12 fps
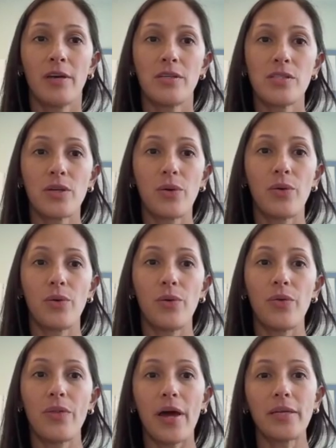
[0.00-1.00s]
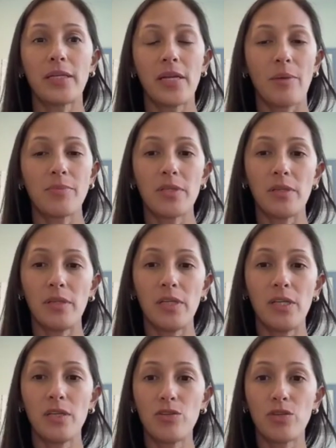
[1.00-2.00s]
So that can
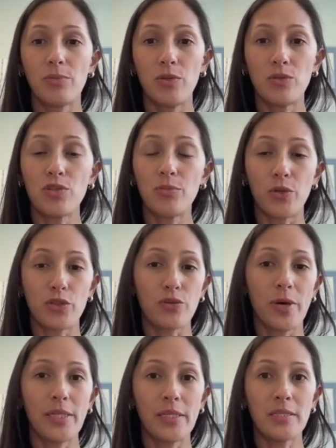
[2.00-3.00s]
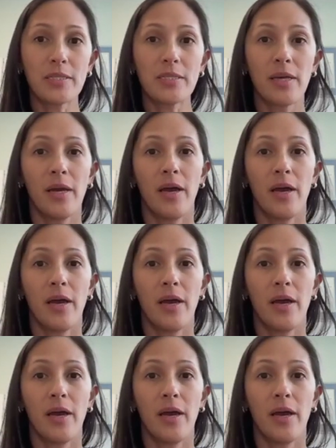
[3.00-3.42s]
absolutely contribute to more dryness.